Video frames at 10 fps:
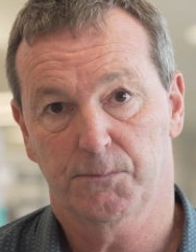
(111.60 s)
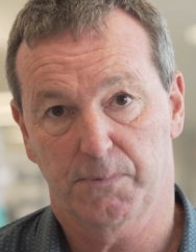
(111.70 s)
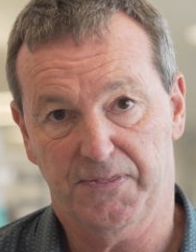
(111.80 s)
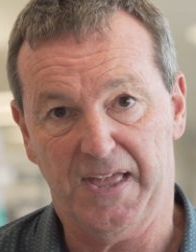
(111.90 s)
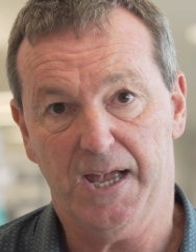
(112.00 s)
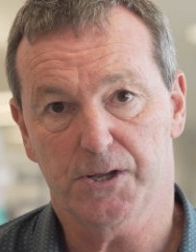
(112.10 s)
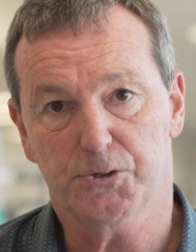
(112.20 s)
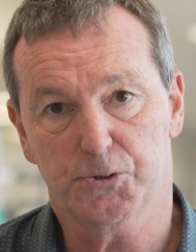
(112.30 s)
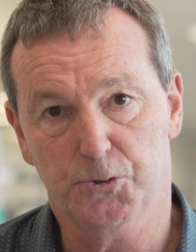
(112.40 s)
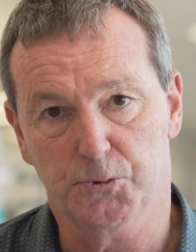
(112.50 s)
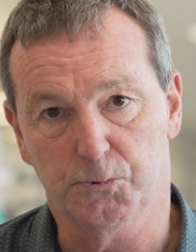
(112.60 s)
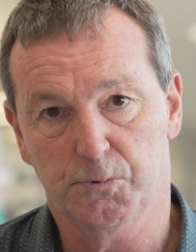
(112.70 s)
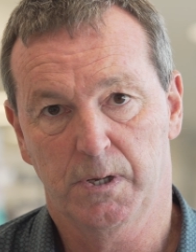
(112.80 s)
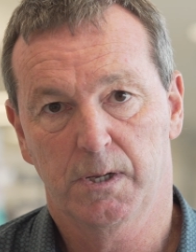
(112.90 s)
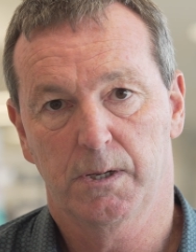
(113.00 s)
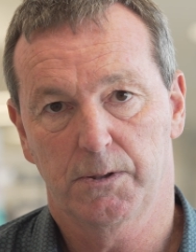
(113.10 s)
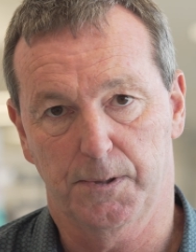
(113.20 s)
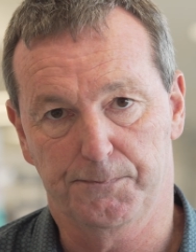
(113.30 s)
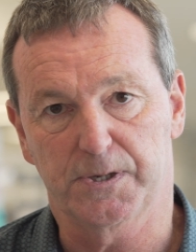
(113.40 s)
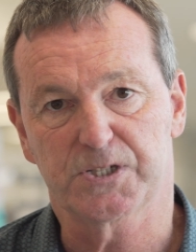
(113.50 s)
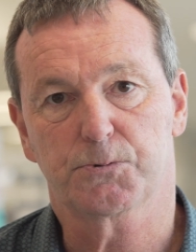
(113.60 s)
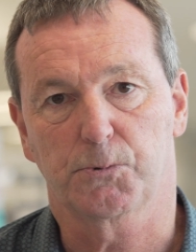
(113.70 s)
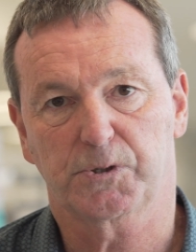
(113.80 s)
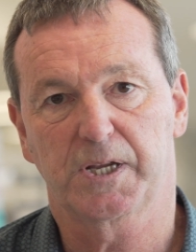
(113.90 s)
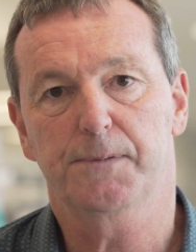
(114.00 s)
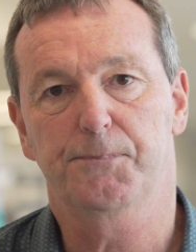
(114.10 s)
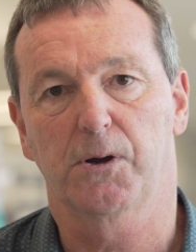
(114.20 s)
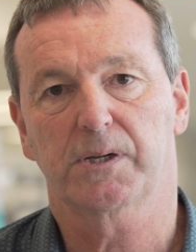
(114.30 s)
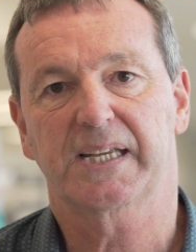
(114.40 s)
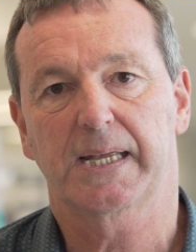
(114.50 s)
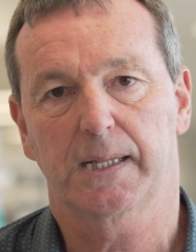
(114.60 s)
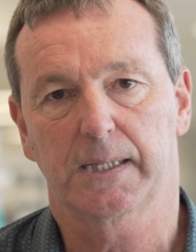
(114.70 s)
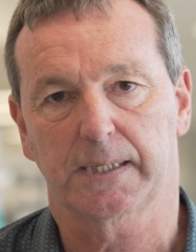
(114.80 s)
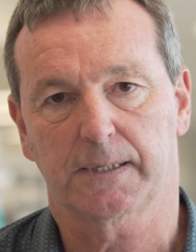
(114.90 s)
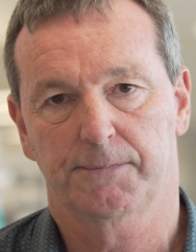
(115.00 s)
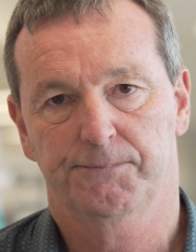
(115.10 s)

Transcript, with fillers: without you, the beast will keep on killing.